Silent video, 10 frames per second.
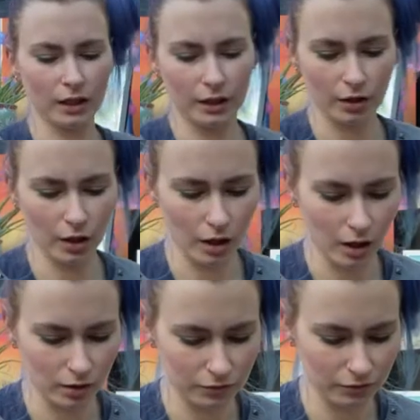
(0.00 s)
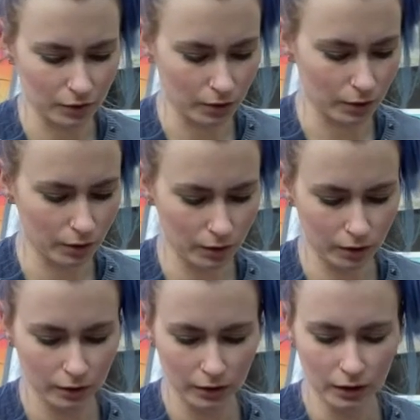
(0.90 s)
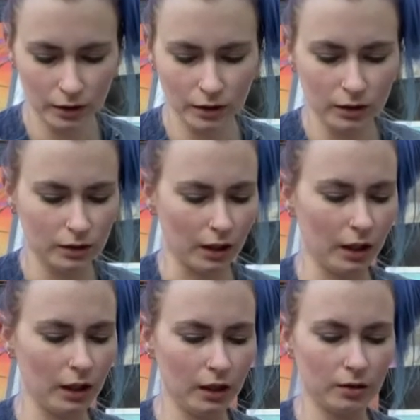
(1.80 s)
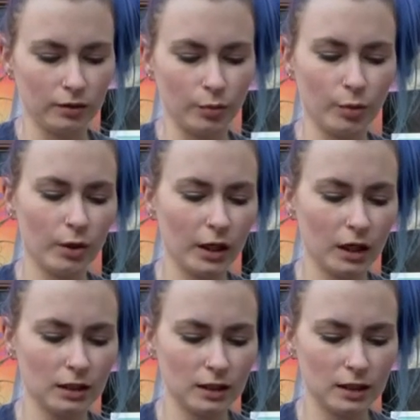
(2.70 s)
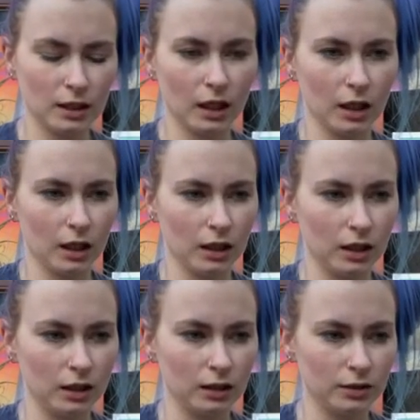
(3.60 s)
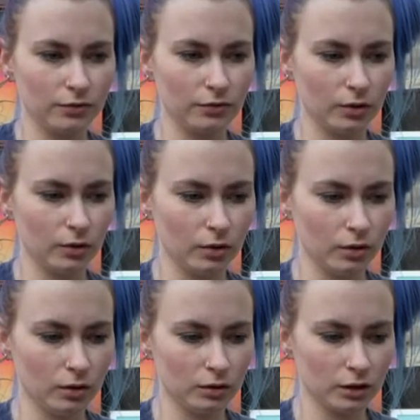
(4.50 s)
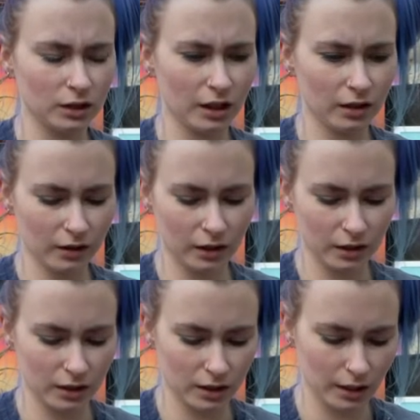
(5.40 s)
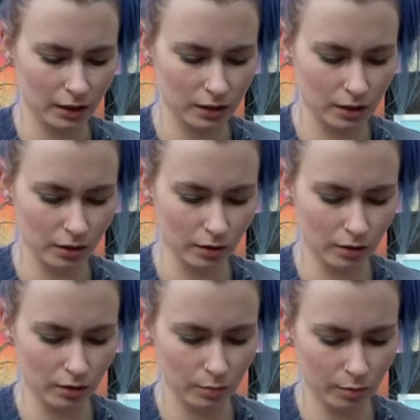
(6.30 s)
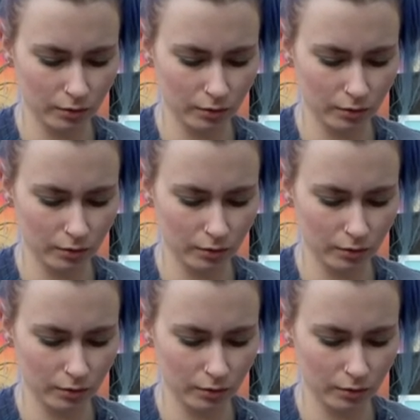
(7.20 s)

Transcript: I got for like the prints, and for just anything that's standing up,